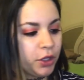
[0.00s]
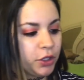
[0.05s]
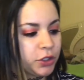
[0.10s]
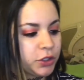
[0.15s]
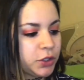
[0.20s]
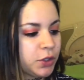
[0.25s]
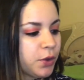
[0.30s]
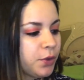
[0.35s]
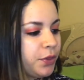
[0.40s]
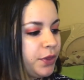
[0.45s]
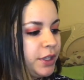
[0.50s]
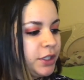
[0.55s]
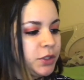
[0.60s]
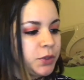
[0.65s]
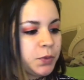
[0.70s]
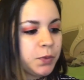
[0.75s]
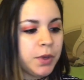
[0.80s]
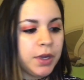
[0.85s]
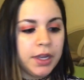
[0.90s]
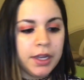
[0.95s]
So
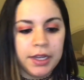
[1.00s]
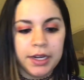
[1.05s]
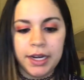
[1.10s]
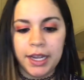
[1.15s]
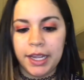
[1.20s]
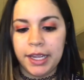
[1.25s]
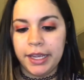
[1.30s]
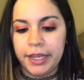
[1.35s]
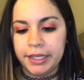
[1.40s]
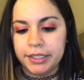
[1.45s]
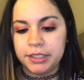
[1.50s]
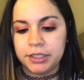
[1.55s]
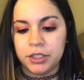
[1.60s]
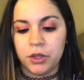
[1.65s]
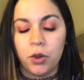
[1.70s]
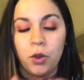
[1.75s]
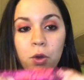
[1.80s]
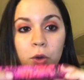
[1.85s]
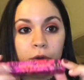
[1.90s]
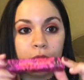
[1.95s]
this one is
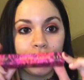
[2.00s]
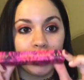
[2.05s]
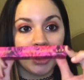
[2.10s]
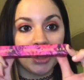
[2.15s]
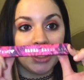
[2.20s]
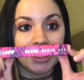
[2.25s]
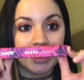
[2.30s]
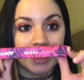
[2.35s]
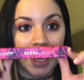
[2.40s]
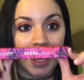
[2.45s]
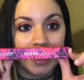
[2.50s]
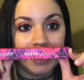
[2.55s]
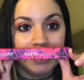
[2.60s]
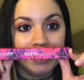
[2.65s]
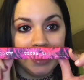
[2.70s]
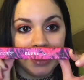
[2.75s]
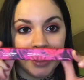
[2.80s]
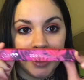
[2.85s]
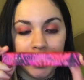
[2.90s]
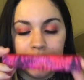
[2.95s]
the Ultra
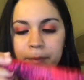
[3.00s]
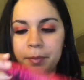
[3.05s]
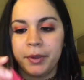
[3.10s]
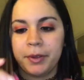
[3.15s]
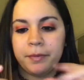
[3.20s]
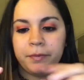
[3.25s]
Satin Lip,